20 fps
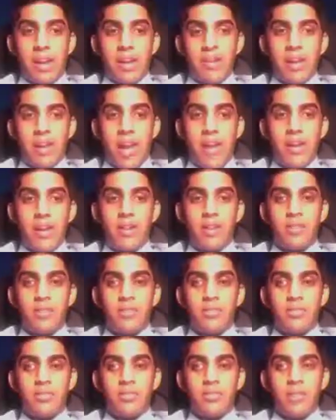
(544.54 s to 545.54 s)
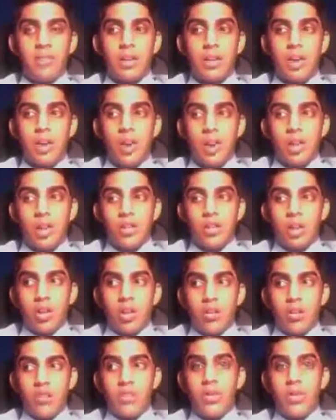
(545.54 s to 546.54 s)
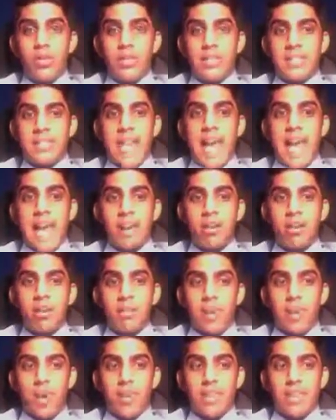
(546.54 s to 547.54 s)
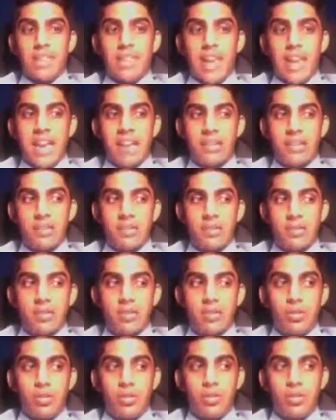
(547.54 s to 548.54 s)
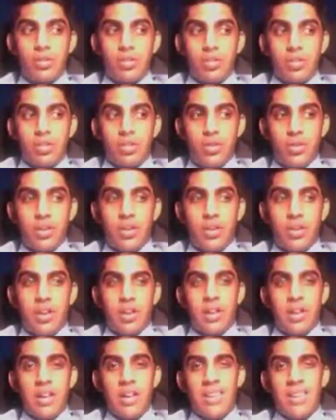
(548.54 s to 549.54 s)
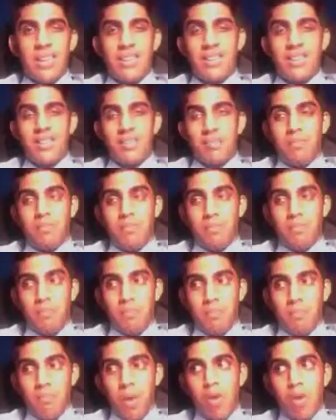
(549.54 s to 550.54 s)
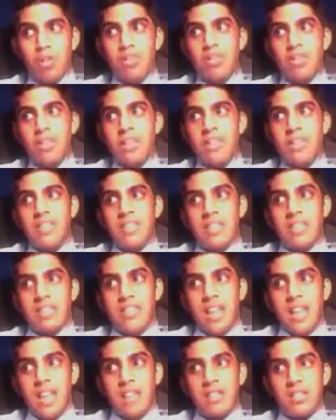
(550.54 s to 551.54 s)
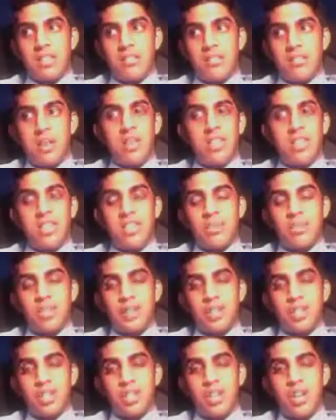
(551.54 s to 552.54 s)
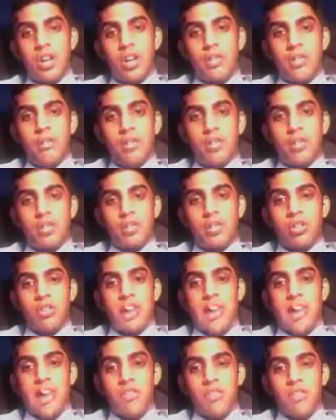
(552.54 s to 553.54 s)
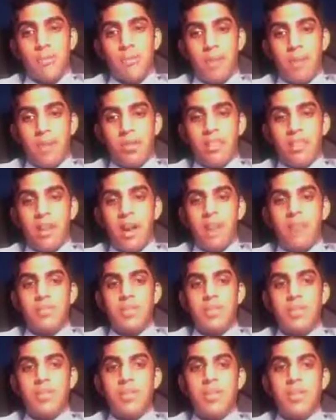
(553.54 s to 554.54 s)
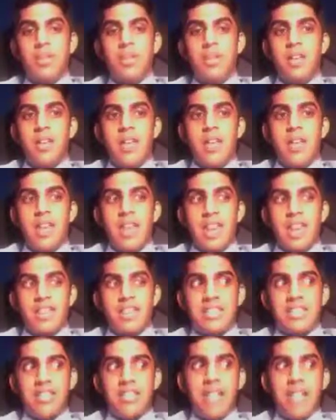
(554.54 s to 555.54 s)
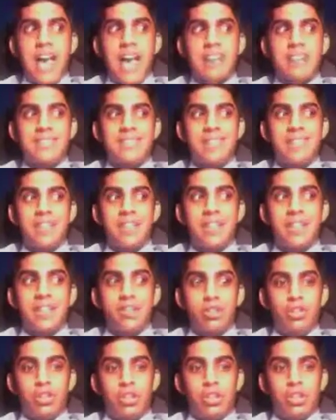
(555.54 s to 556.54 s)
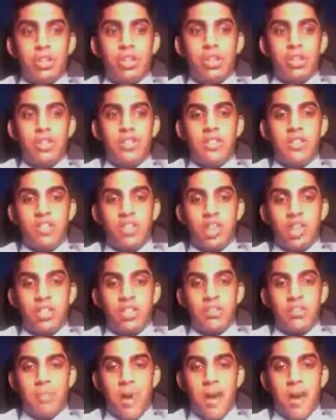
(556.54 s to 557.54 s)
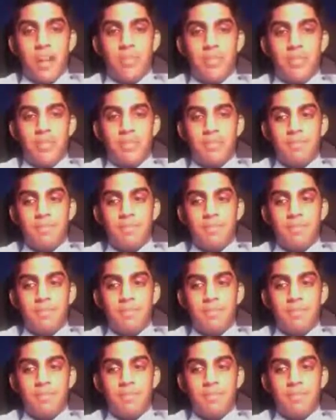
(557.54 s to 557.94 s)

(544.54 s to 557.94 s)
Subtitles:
read. So if you attack your opponent's case, you should do it mostly in this case, in this speech, because you're going to have the most time to do it, and it's the last thing in the judge's mind.